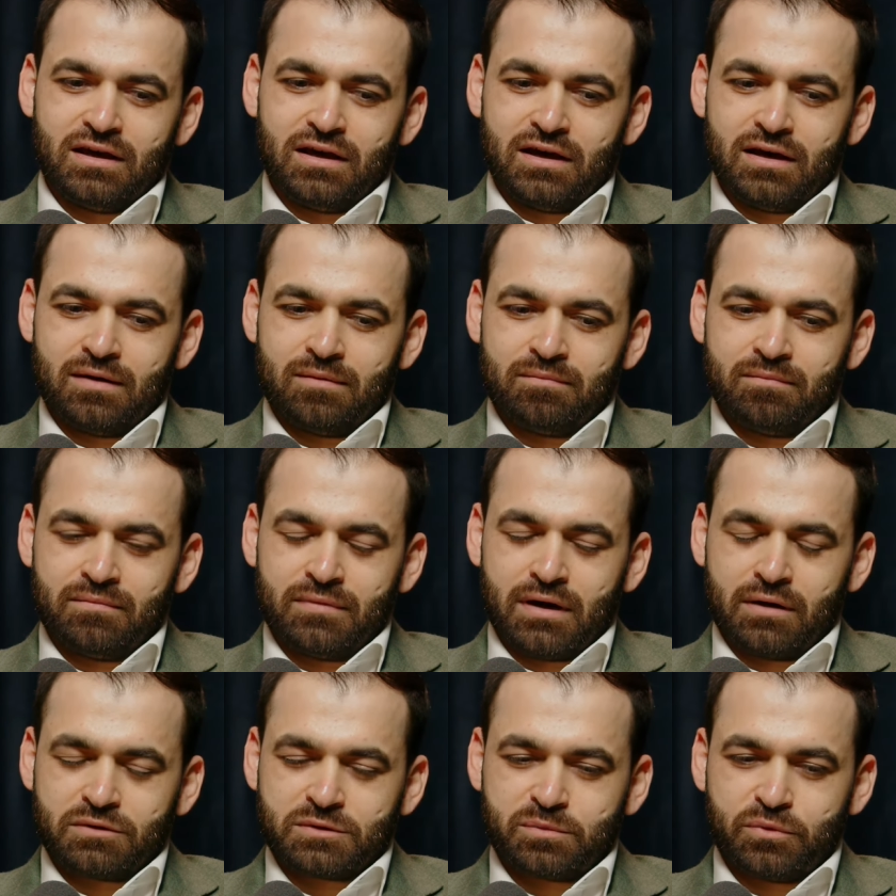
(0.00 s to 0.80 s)

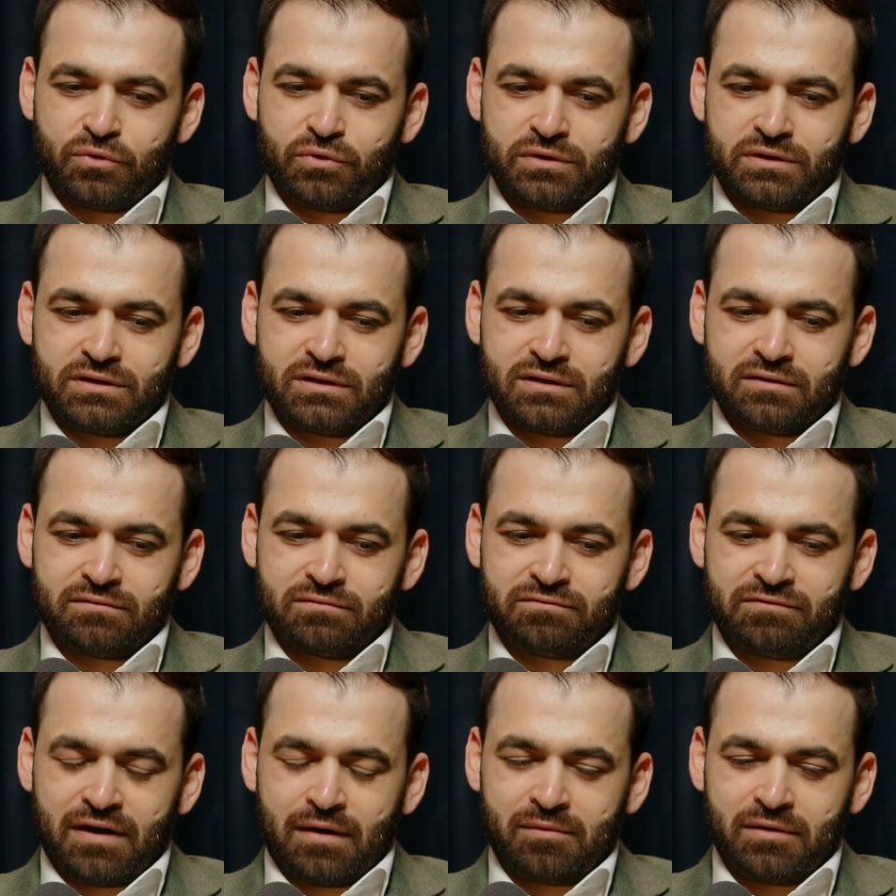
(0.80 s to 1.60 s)
I was born in a
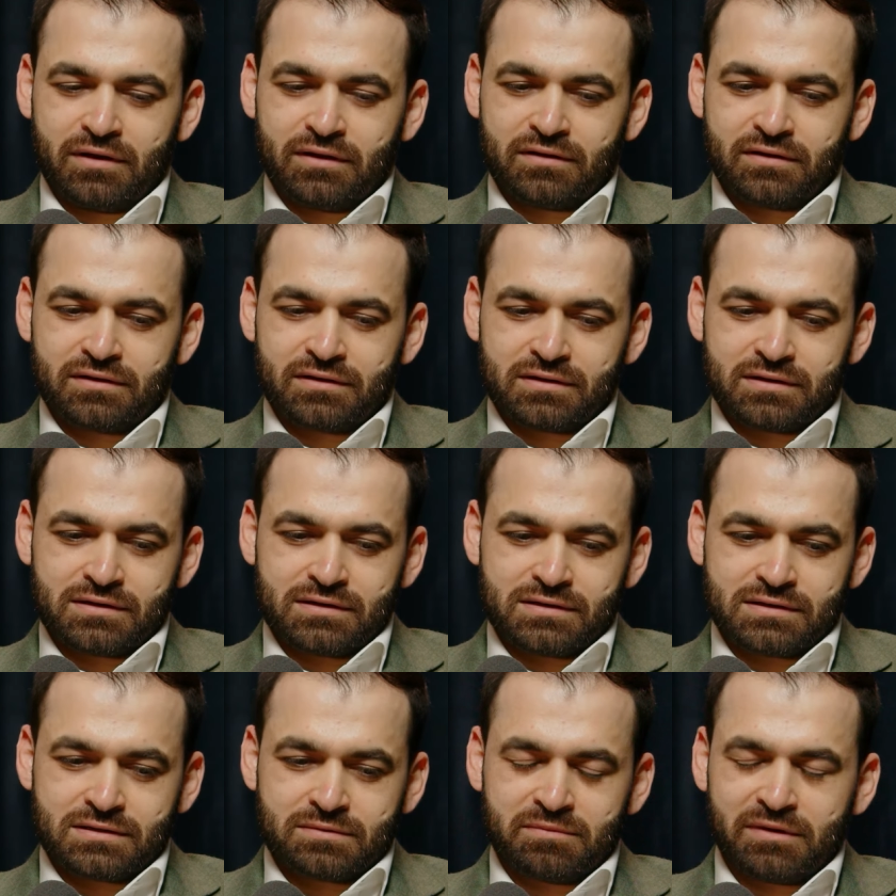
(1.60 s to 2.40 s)
family that
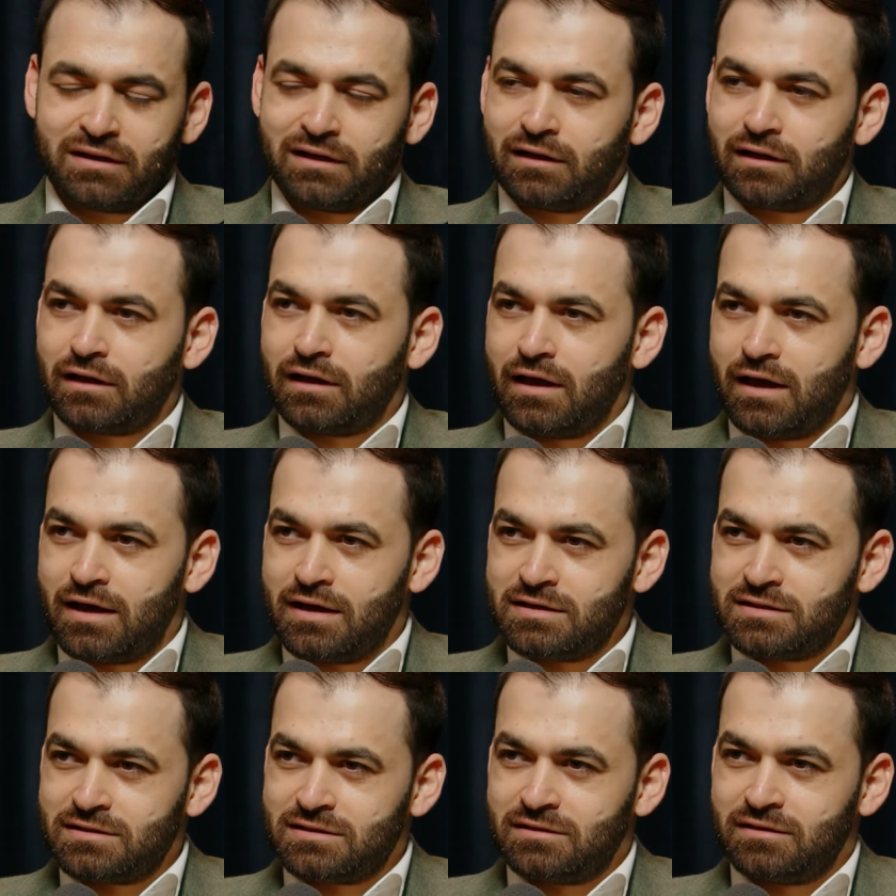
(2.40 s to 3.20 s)
is middle
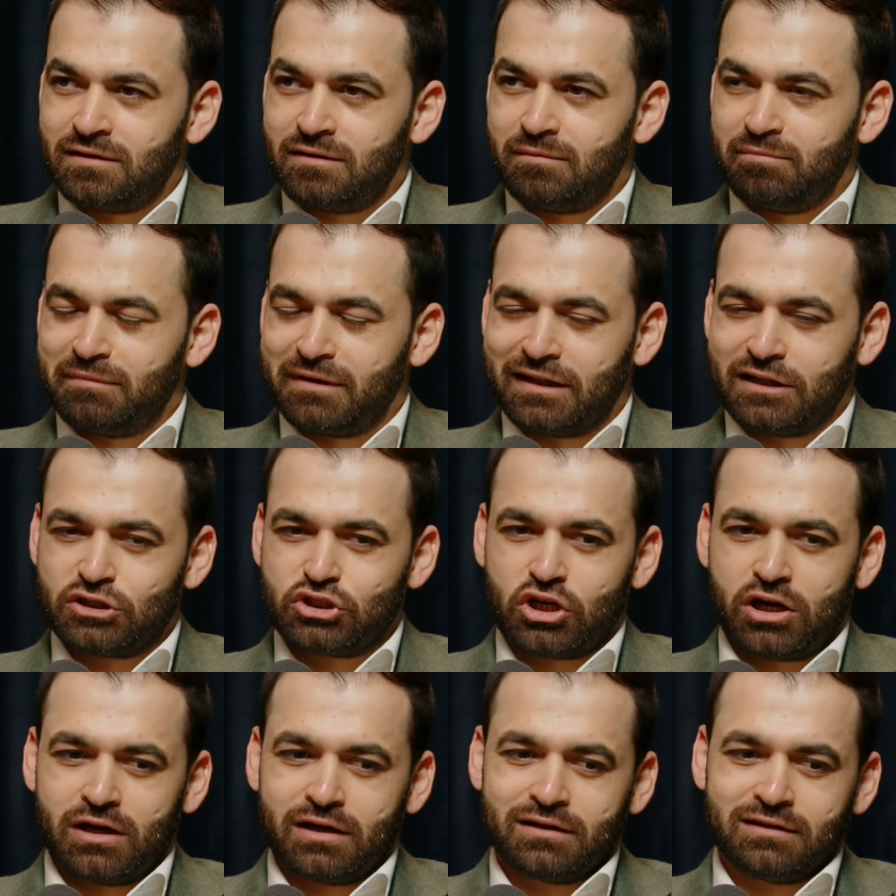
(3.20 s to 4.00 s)
class, middle
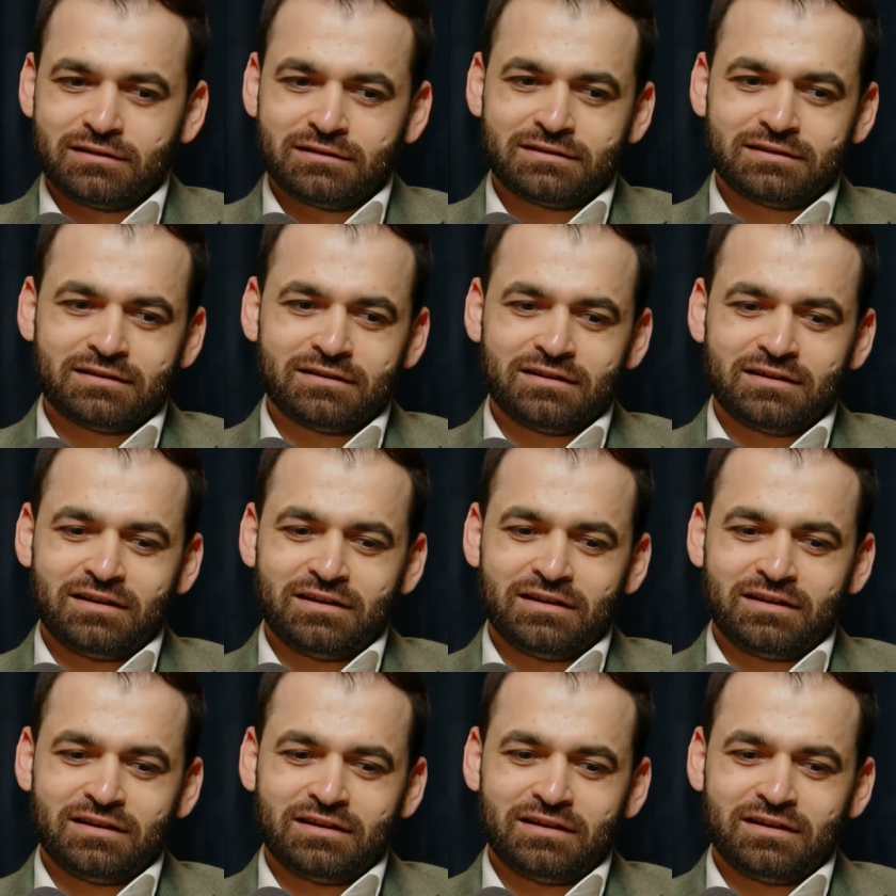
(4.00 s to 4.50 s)
child,